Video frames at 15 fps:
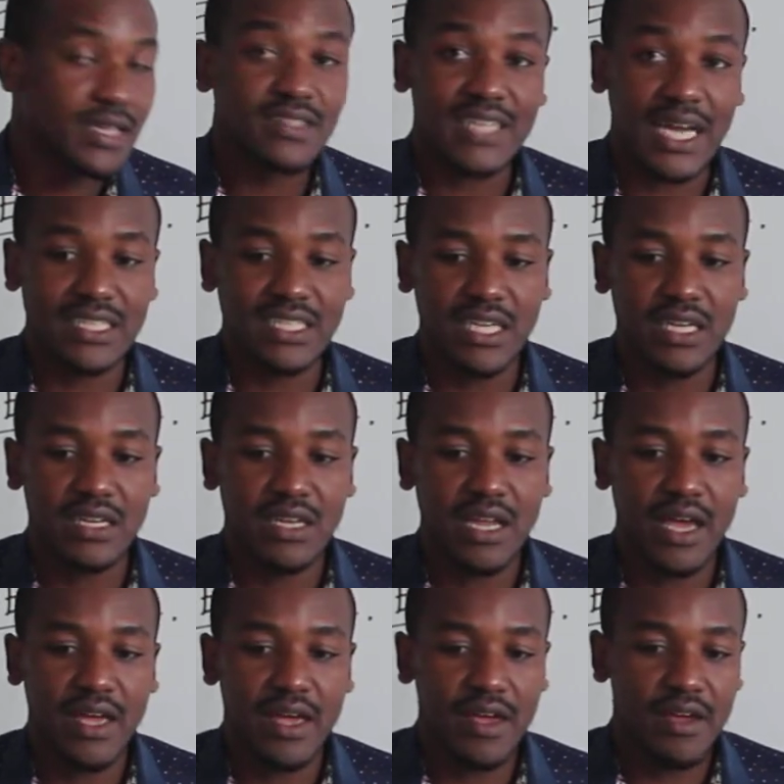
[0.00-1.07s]
certain
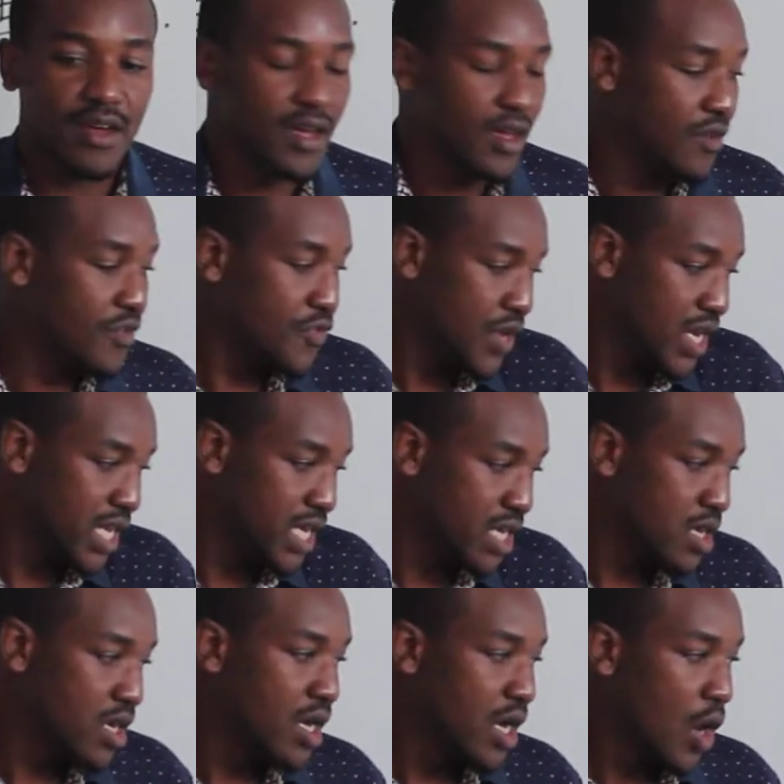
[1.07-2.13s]
feeling
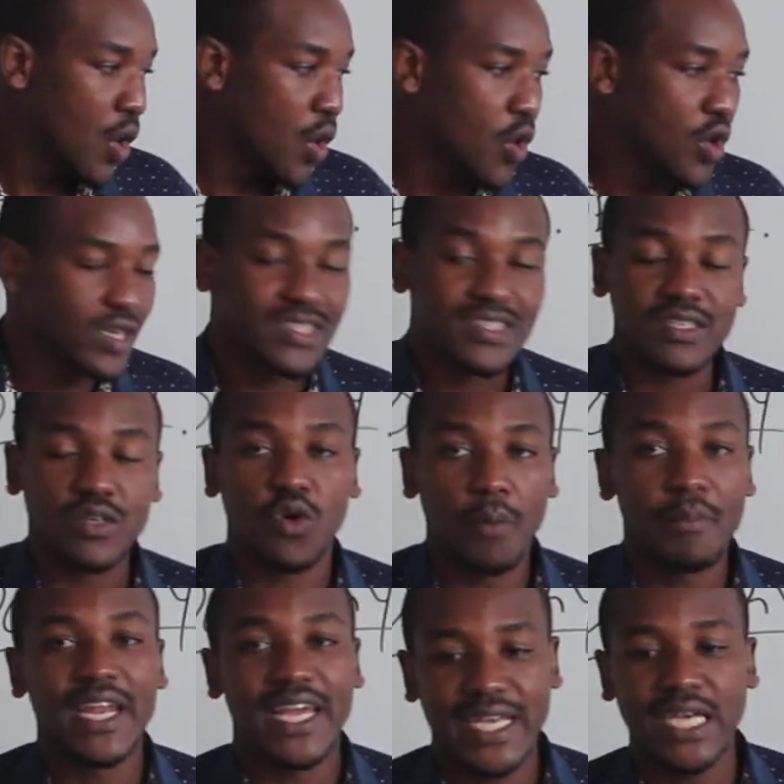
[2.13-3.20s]
or
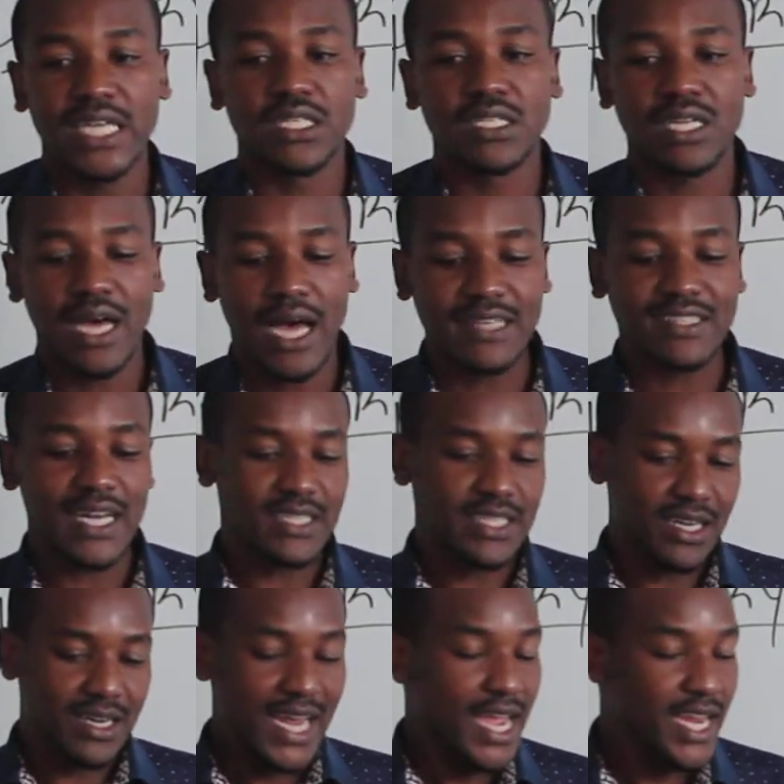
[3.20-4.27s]
communicate a
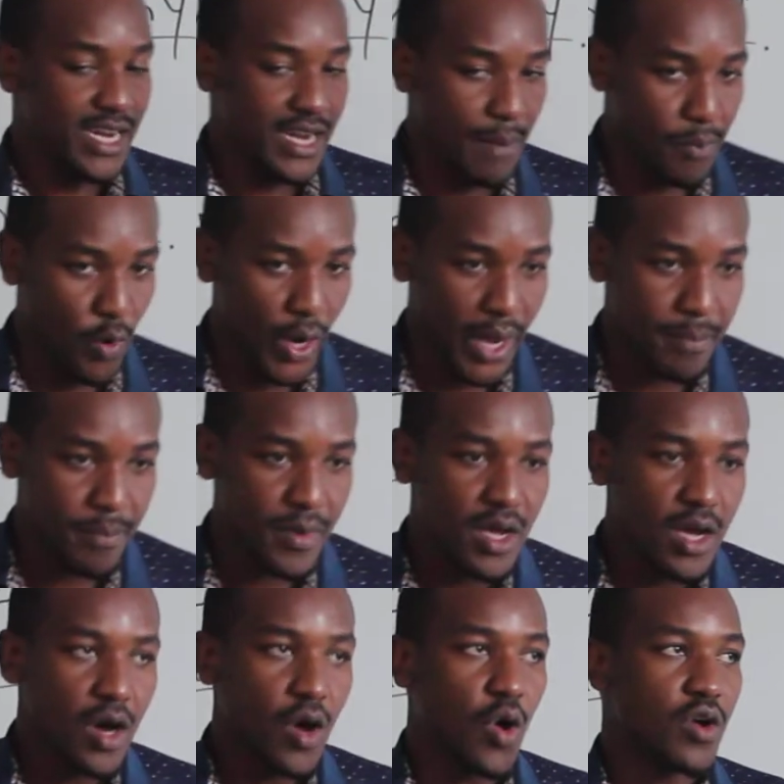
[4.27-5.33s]
certain line in a poem,
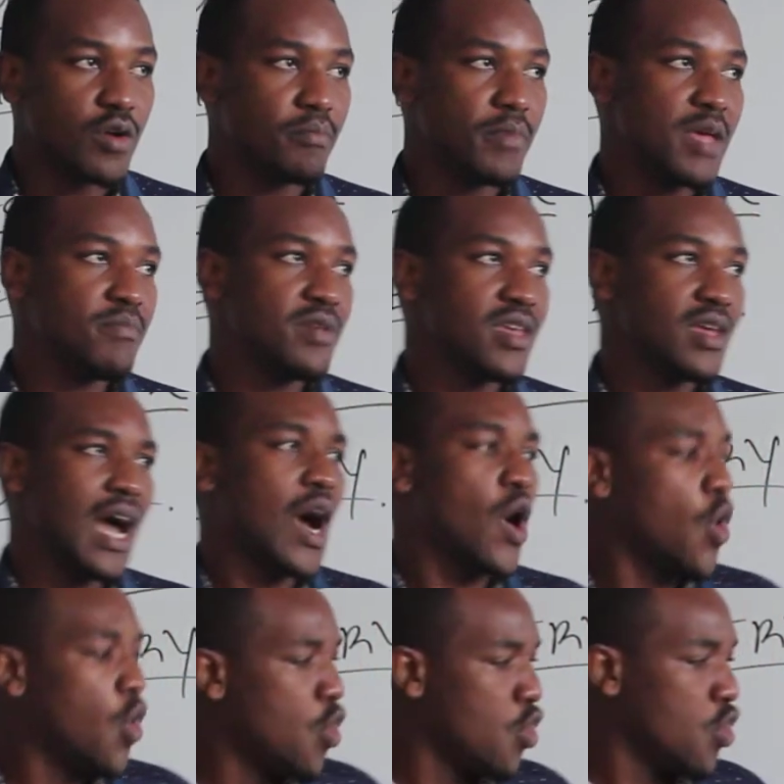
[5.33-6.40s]
or maybe a
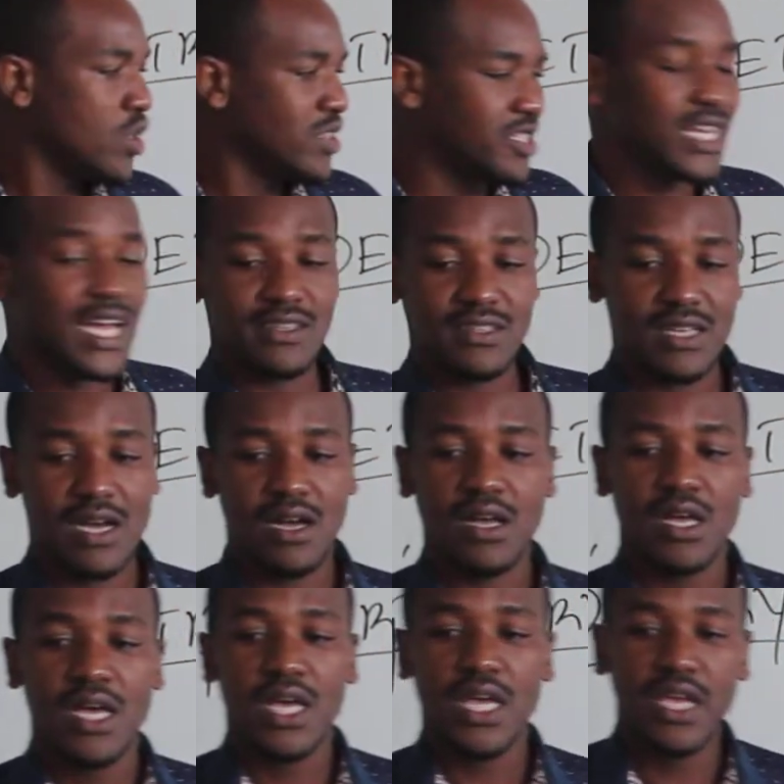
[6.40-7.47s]
whole stanza
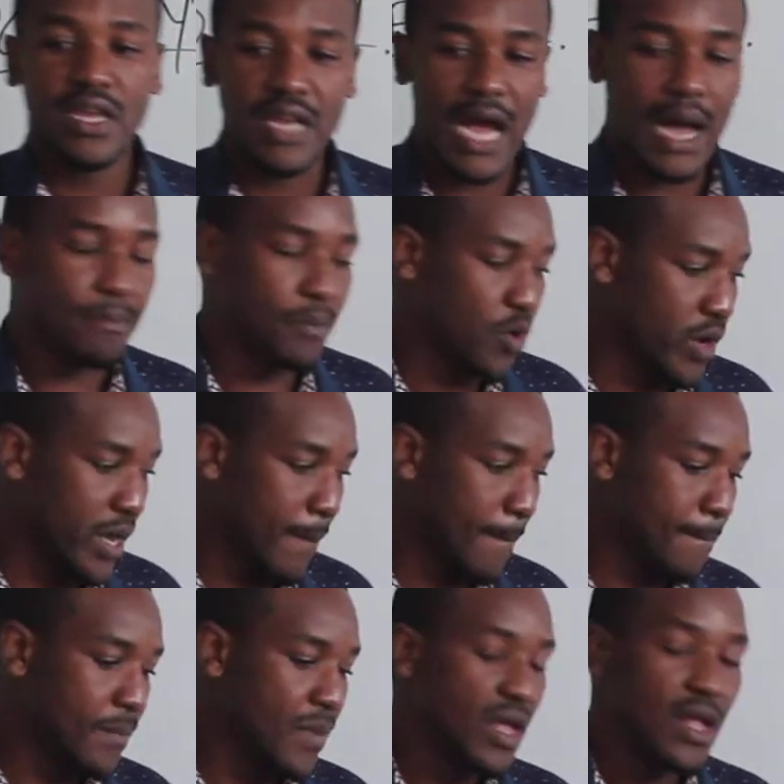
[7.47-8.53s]
in a poem.
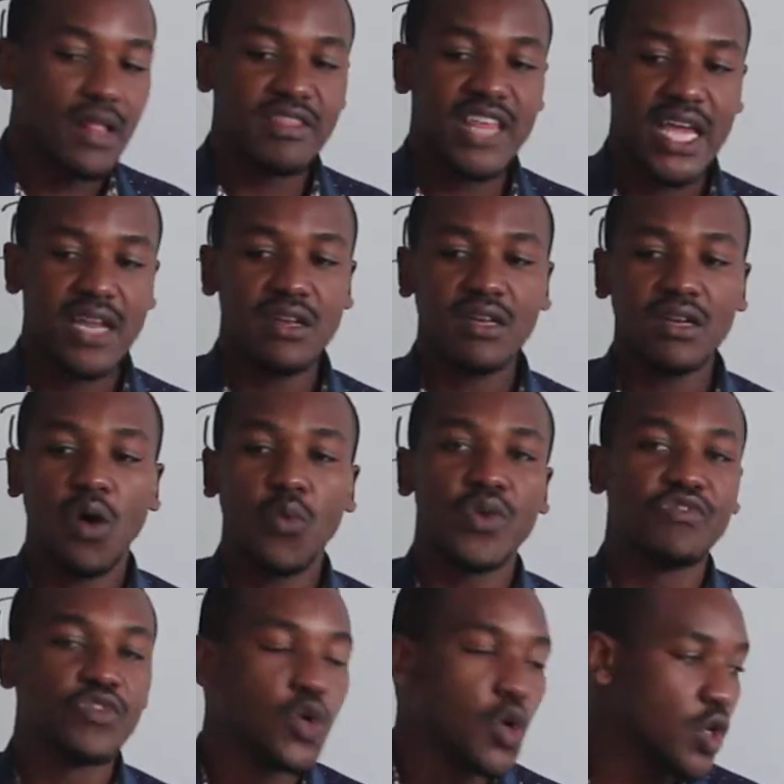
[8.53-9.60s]
Then
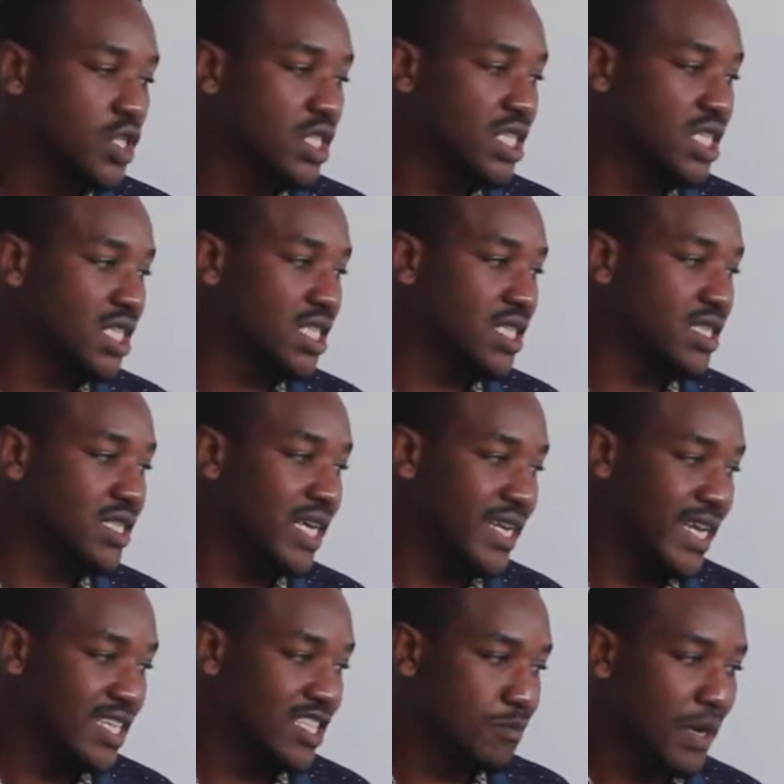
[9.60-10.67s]
we've got the
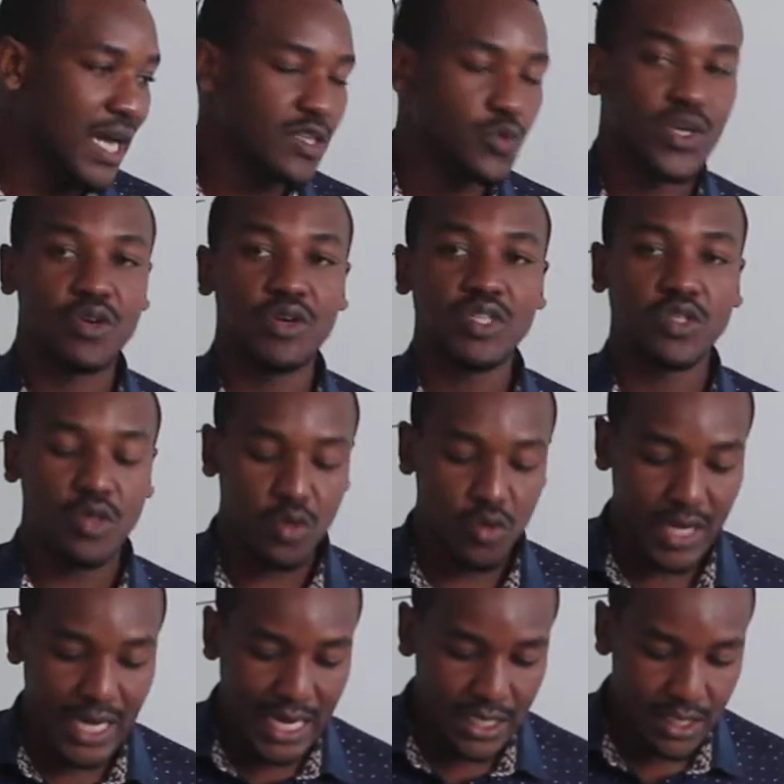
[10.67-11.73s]
next part we're going to
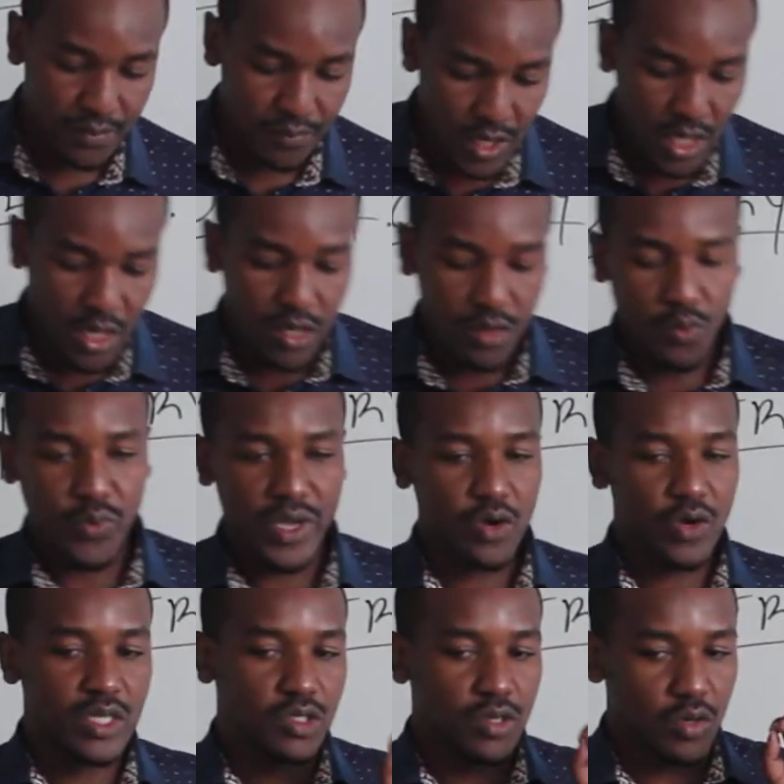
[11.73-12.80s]
look at. We're
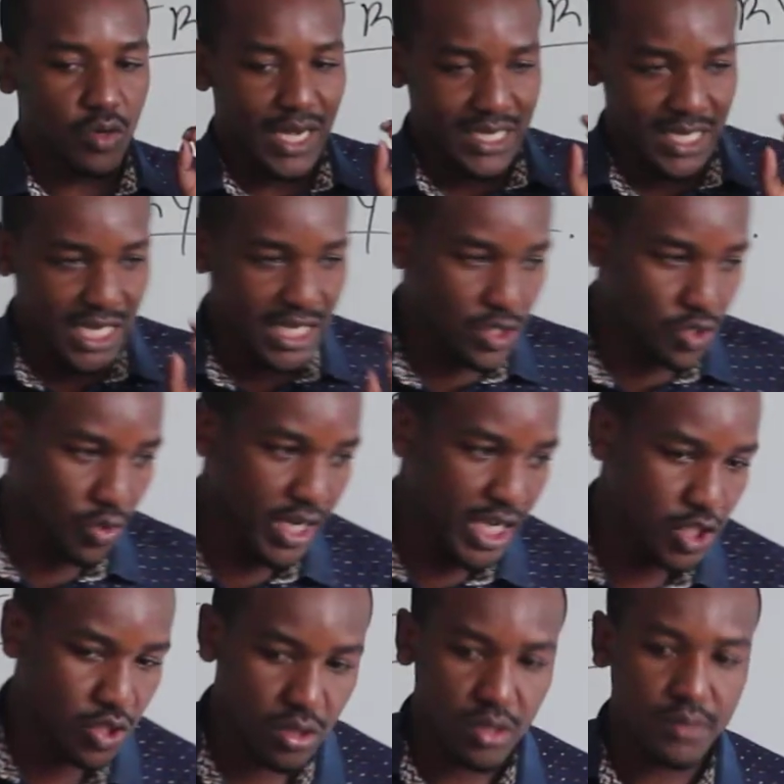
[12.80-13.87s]
going to look at
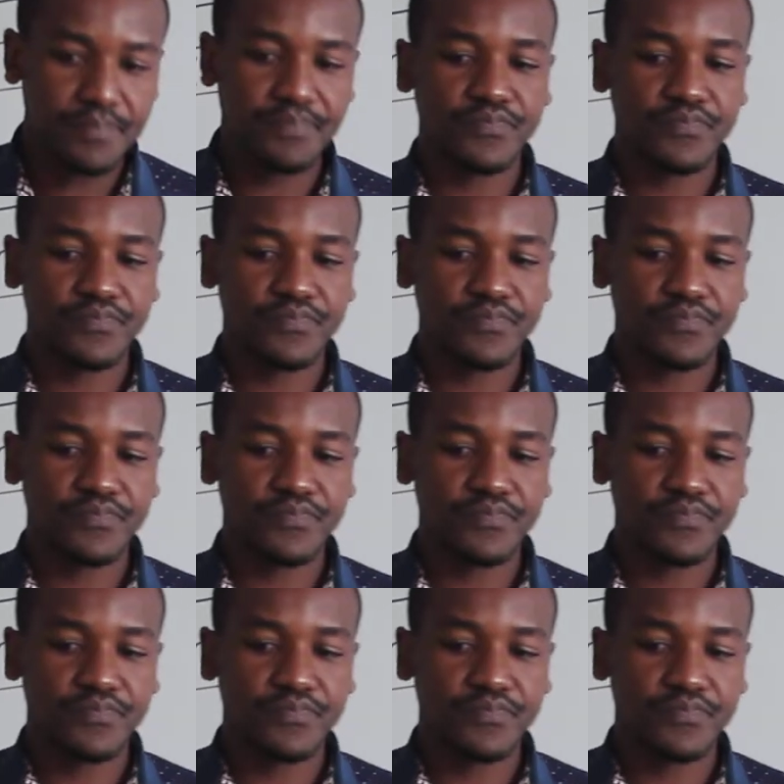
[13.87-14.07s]
intonation.